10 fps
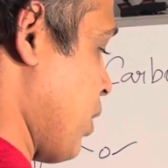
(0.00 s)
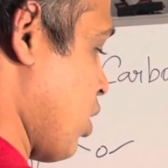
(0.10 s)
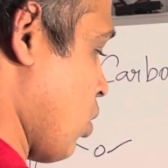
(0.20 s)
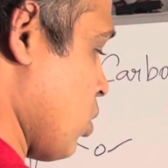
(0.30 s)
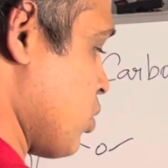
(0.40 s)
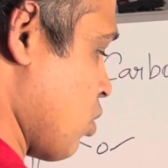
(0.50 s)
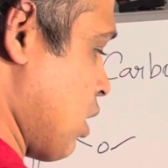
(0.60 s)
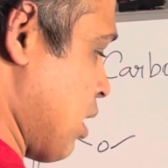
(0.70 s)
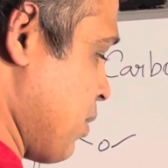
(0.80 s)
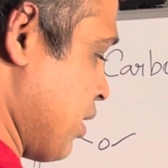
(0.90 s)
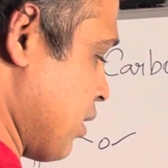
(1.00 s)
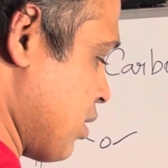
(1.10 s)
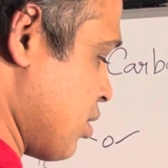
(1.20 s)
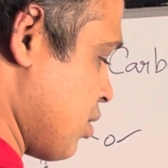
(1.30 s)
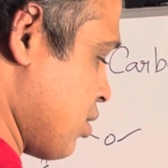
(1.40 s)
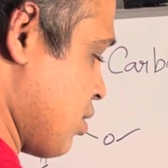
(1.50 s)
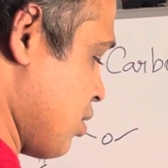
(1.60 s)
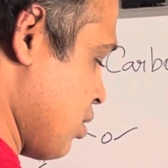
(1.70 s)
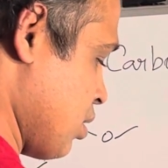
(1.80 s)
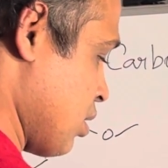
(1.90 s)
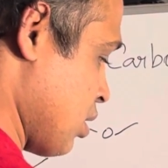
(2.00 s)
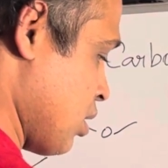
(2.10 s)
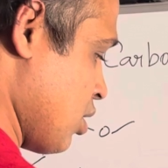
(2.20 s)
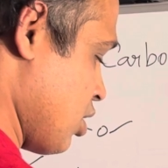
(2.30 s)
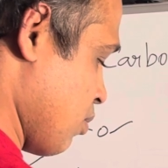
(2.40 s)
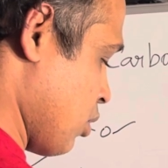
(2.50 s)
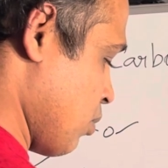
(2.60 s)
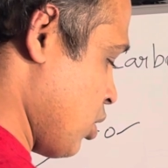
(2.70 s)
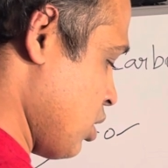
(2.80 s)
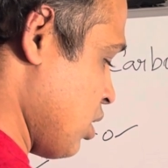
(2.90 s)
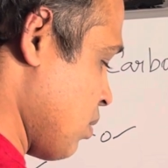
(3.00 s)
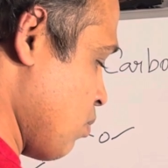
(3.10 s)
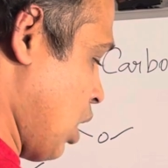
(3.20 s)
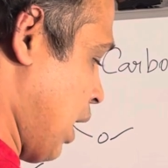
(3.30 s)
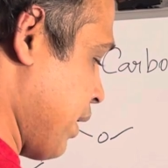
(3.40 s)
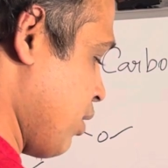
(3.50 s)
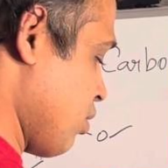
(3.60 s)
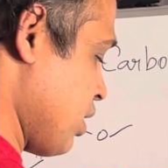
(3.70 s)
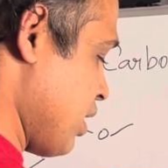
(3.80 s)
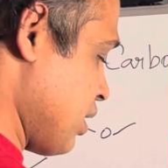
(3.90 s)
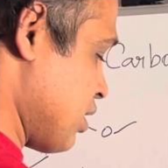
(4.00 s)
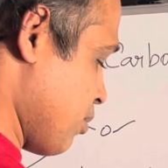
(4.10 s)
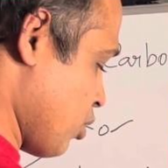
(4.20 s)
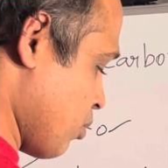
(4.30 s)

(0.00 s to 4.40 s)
and also having the triple bond, I don't think triple